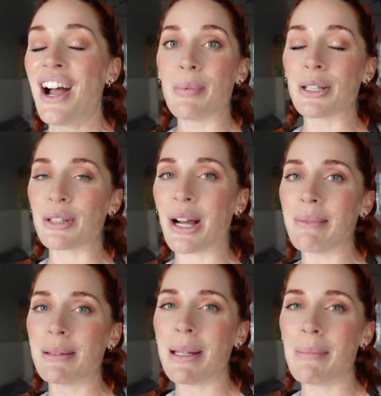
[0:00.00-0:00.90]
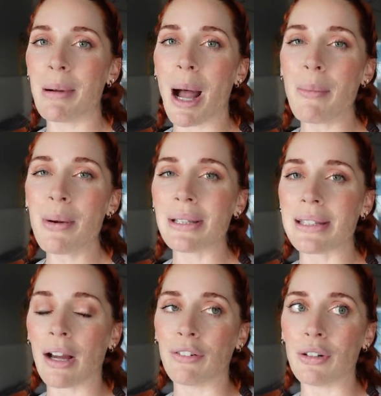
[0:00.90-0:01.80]
prescribed to me, but I'm always
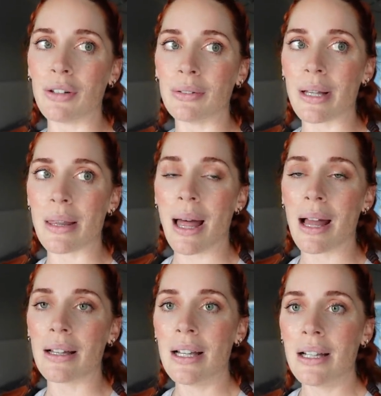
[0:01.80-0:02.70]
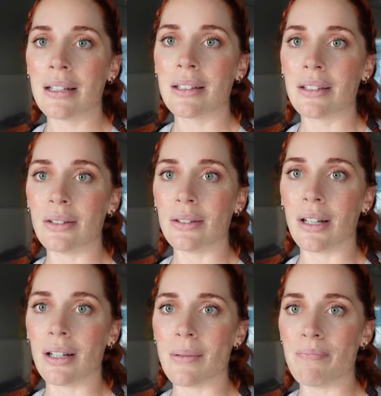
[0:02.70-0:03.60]
careful with that
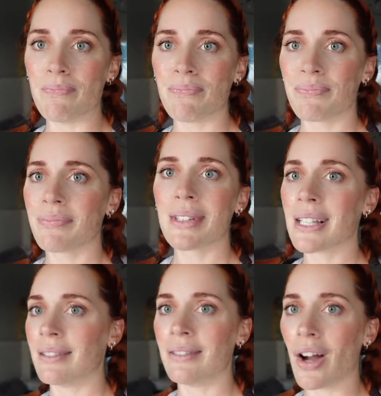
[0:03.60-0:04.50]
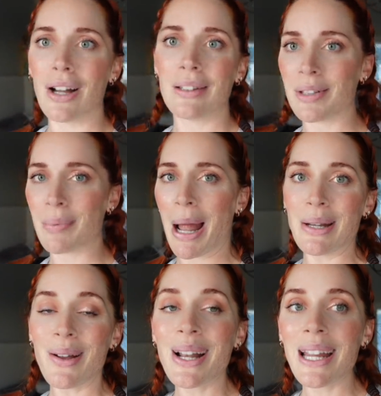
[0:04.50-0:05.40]
to not
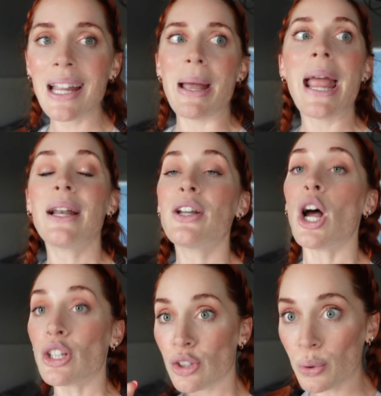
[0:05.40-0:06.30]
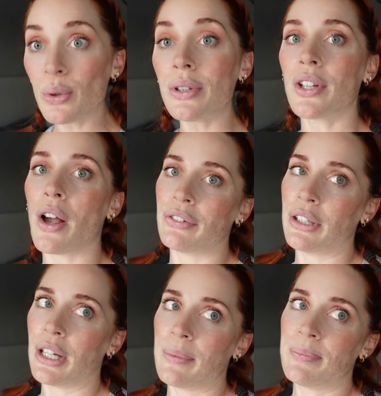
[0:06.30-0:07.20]
depend on it. And a stool
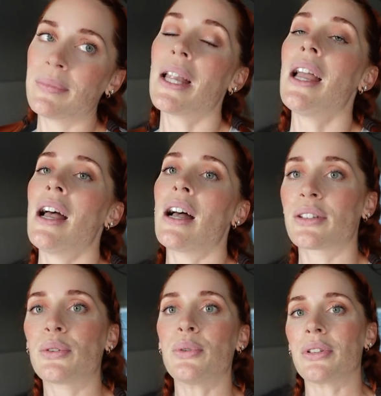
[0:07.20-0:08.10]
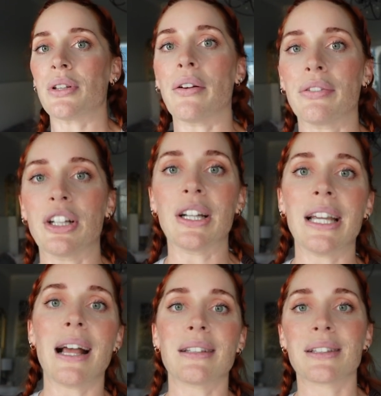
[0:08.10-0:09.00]
softener. A stool softener,
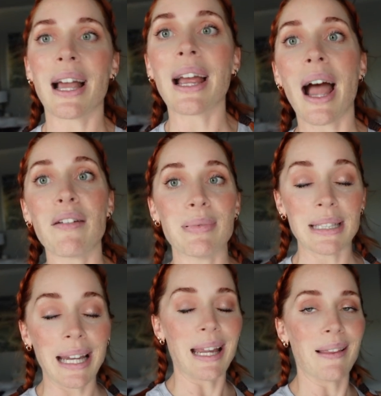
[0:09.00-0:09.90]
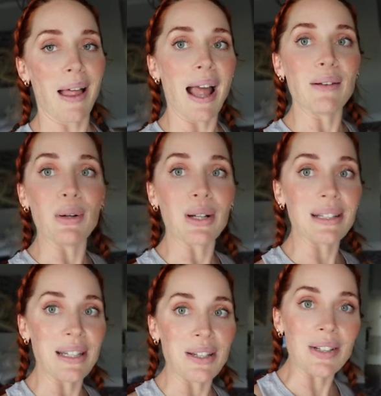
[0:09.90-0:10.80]
yes. I have been taking that and will
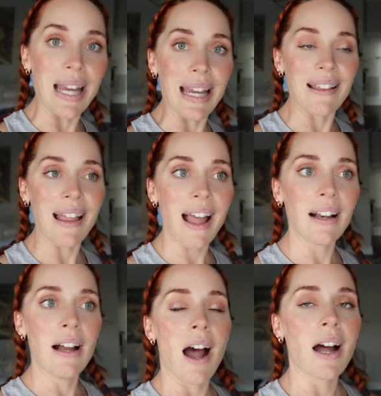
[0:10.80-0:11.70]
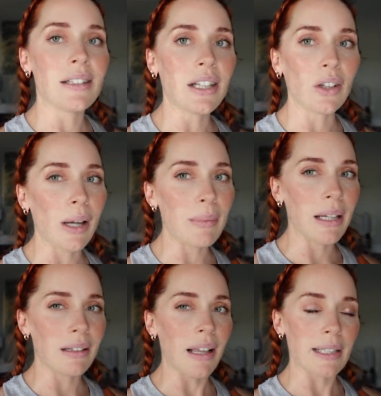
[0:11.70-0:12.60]
continue taking that until I'm
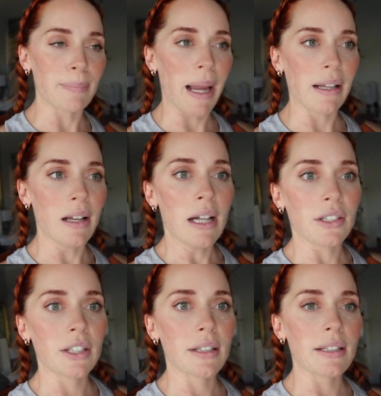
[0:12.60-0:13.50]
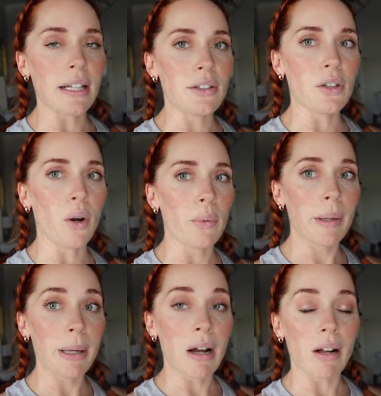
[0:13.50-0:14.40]
in less pain, just because I don't want to
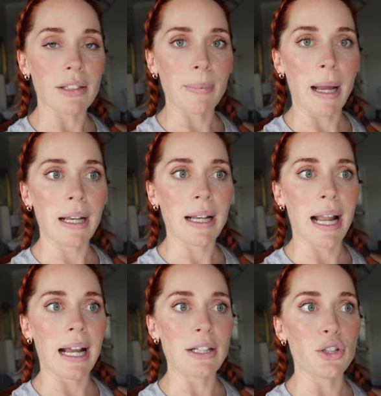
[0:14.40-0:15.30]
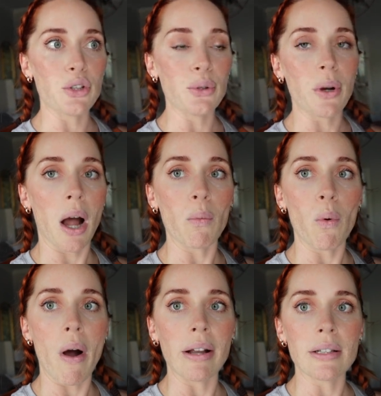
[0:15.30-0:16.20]
be constipated and I do not
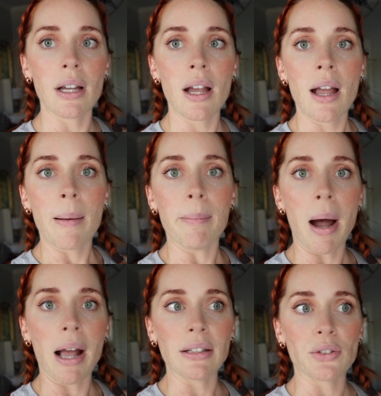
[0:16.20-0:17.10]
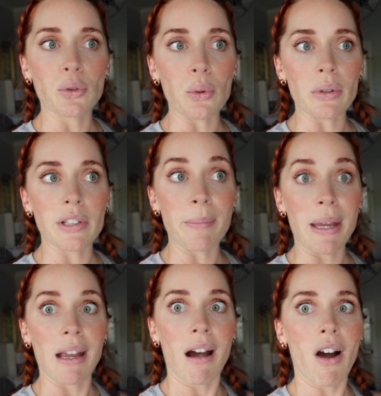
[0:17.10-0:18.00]
want my stool to
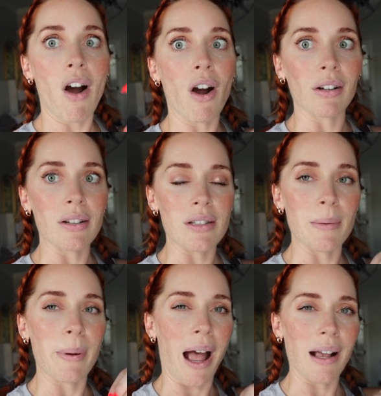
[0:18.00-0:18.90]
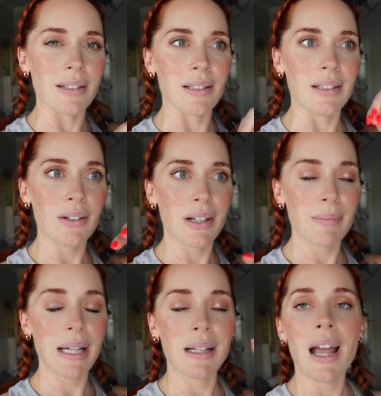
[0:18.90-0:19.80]
be hard to pass. You know what I
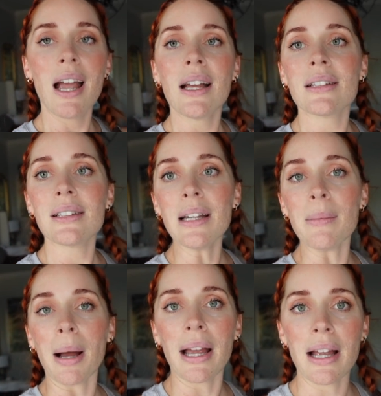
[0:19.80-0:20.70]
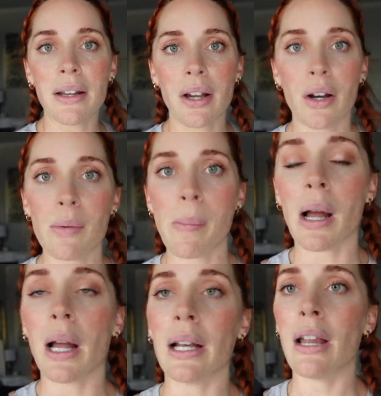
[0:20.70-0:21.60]
mean? TMI, I know,
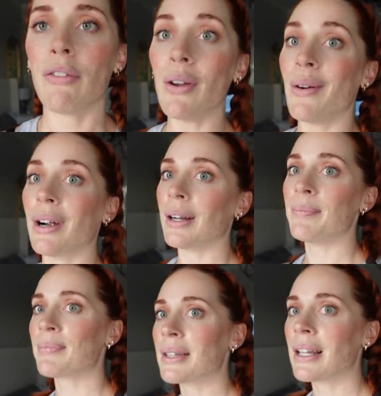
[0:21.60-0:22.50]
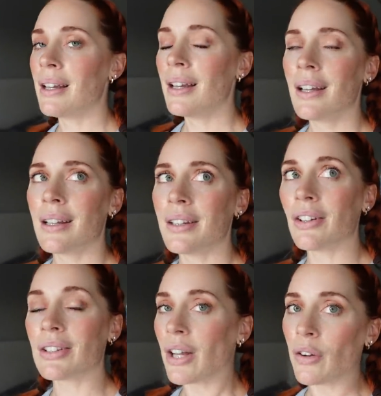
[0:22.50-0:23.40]
but if you're
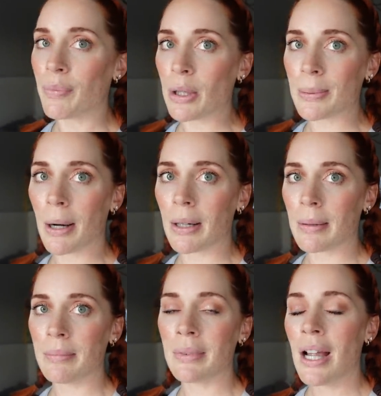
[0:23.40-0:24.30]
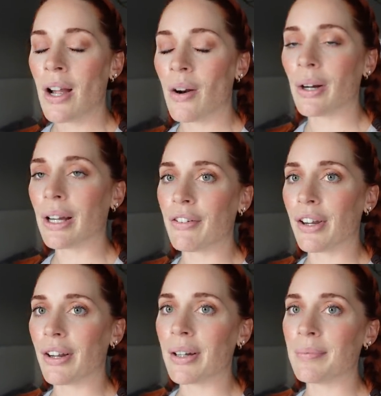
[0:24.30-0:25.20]
yourself postpartum or if
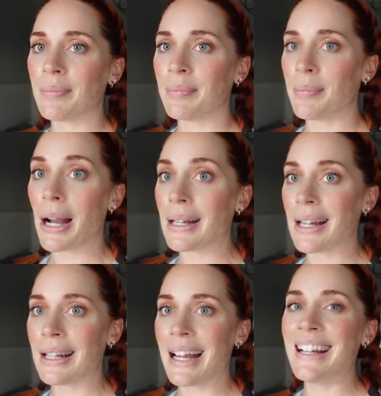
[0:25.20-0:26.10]
you're pregnant,